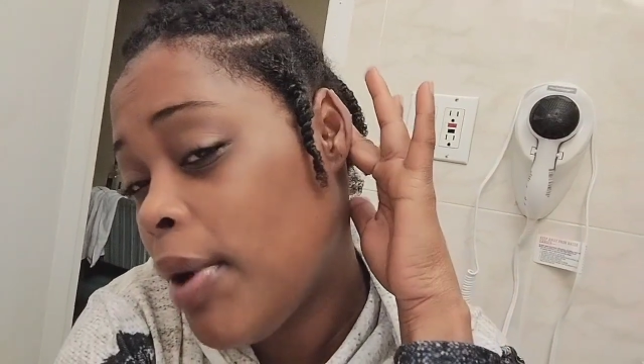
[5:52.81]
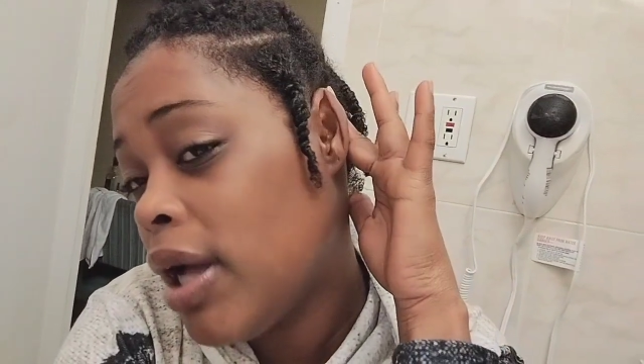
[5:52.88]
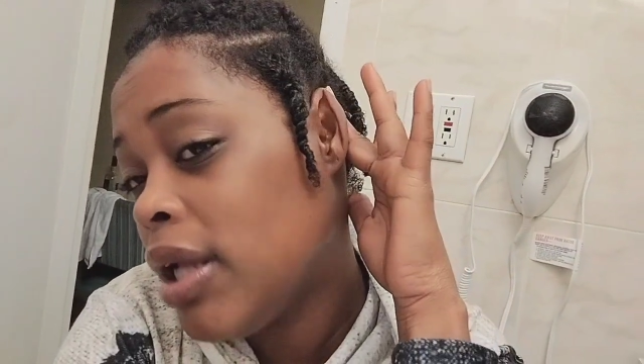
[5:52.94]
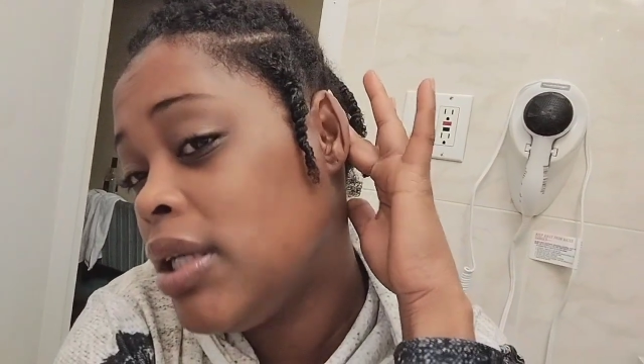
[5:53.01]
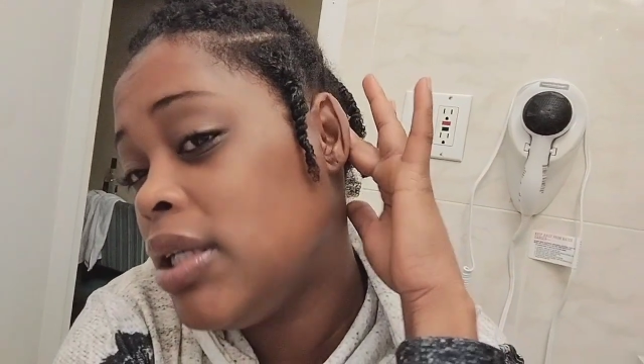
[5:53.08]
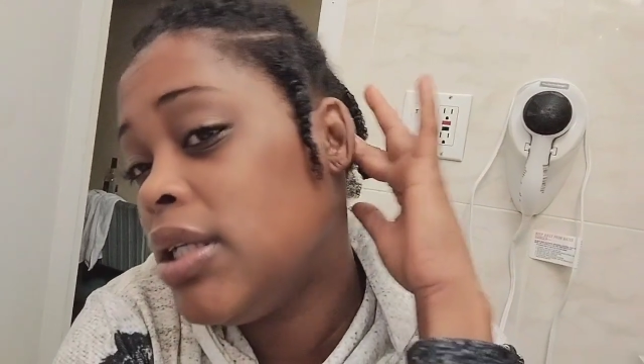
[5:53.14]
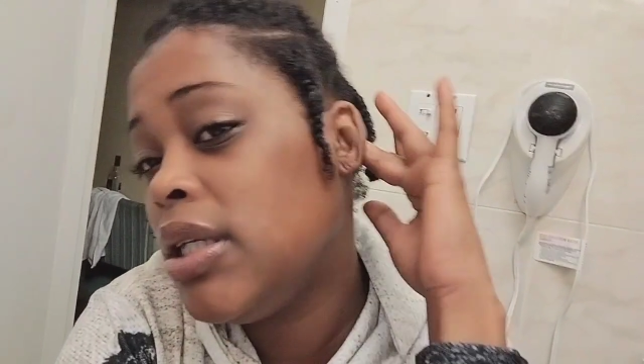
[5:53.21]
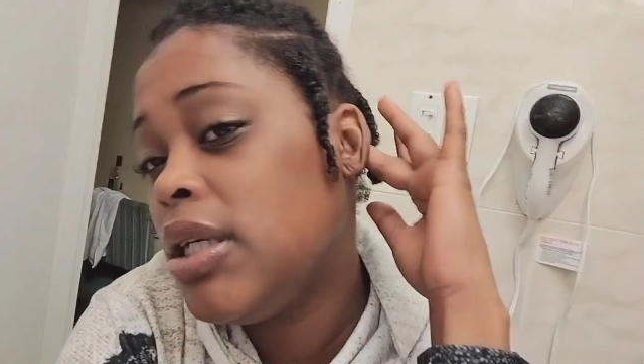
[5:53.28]
I
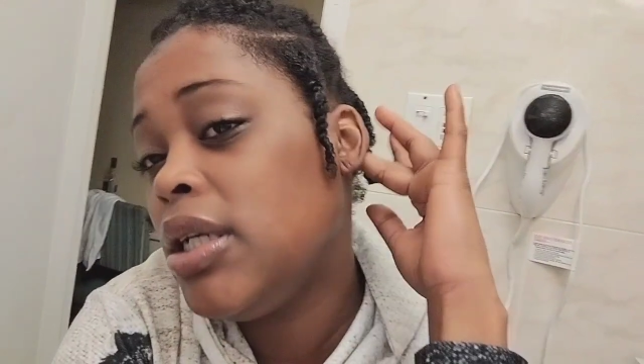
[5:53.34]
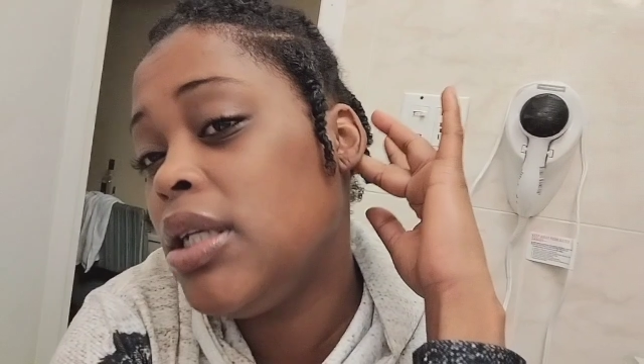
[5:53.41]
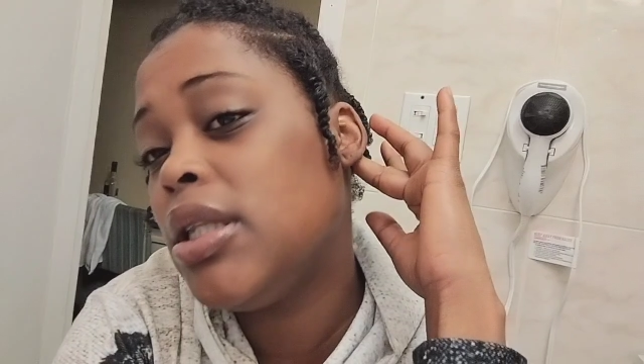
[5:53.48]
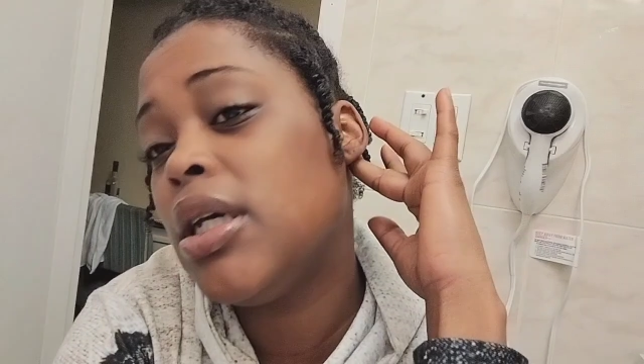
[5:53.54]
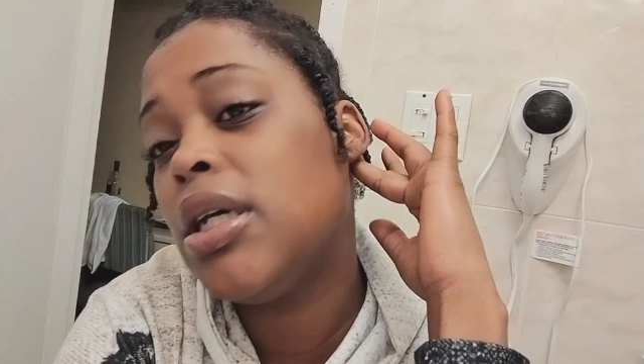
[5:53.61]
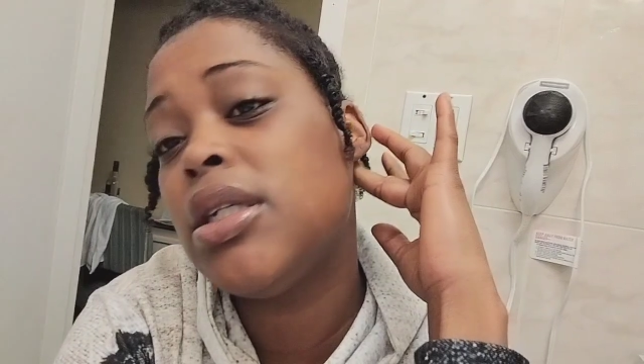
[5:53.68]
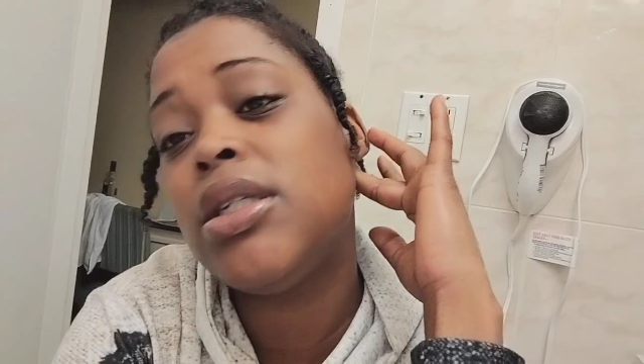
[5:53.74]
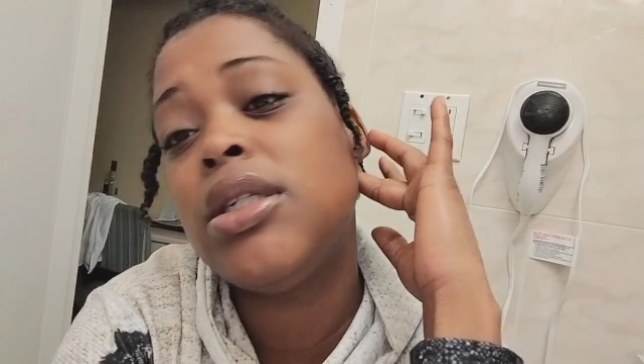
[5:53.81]
need
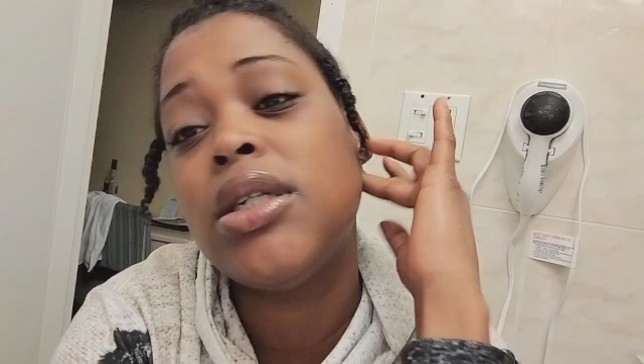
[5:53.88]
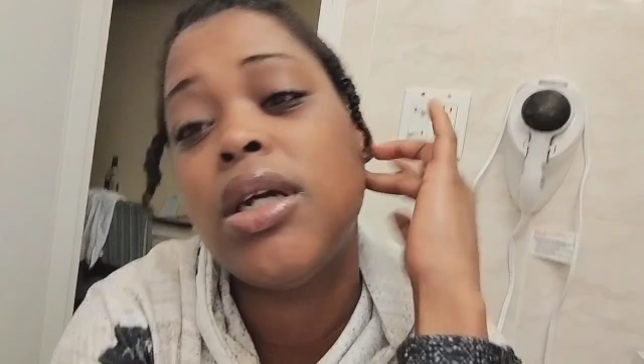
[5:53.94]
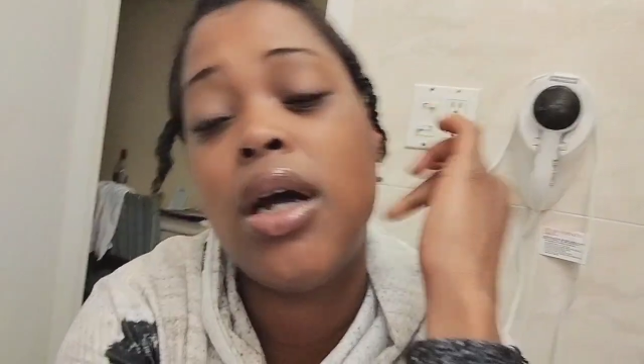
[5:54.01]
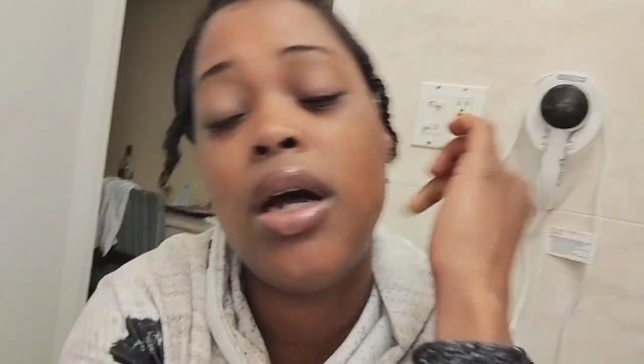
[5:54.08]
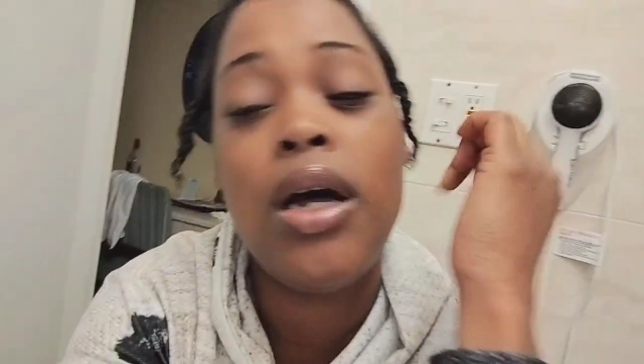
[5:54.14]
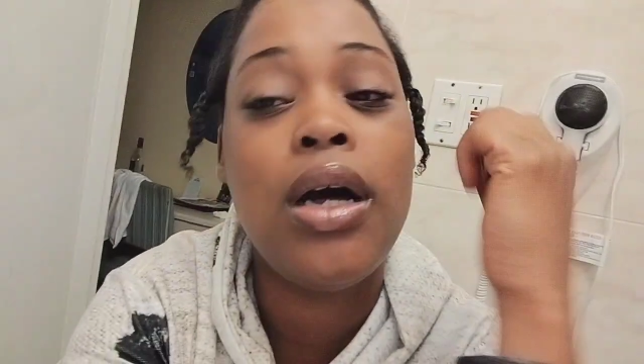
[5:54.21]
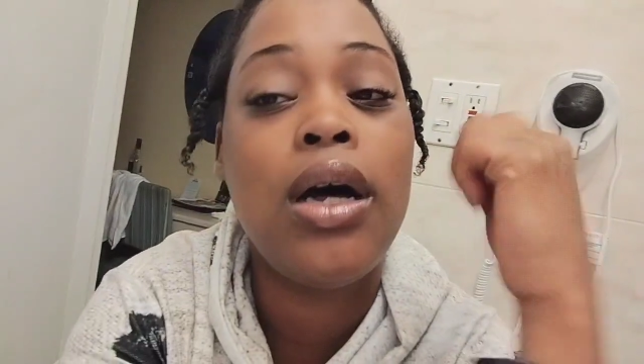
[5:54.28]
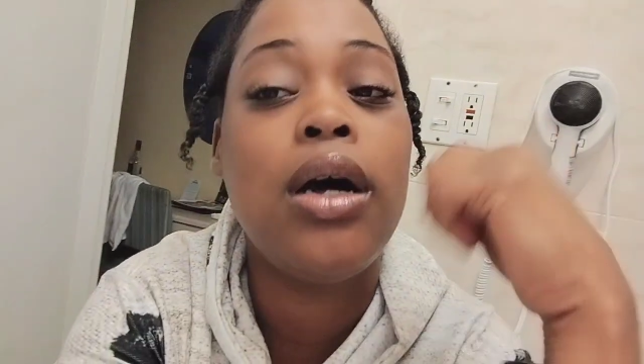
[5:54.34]
that
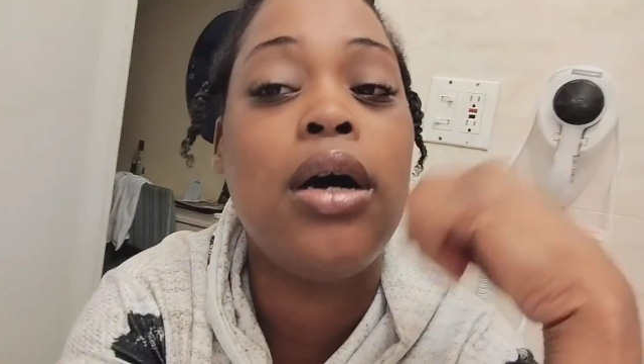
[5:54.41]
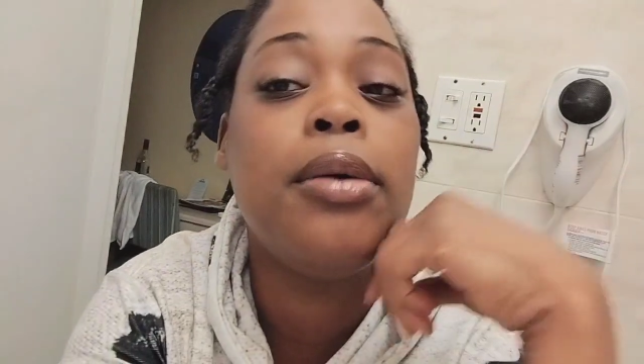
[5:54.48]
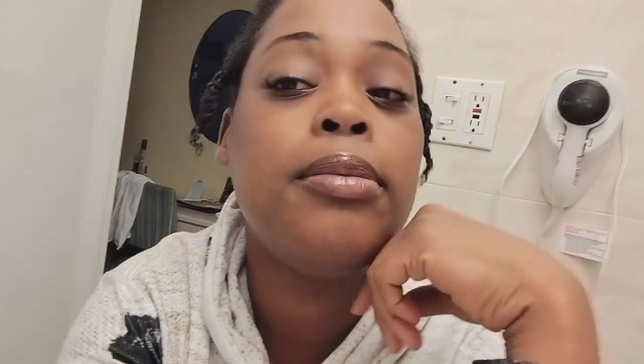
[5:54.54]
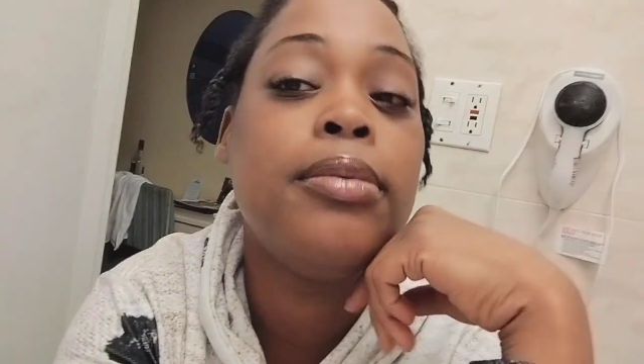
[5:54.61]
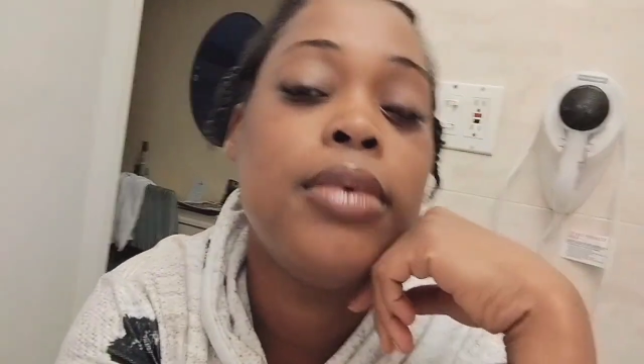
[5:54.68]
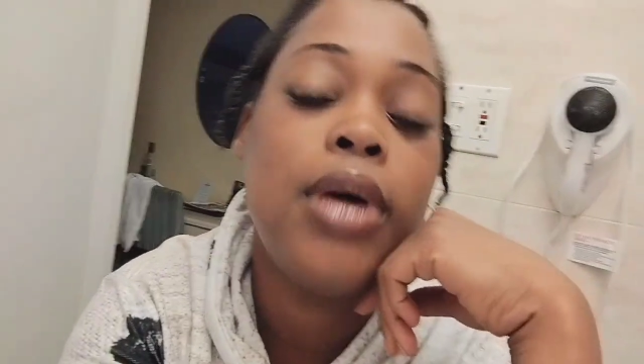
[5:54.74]
job.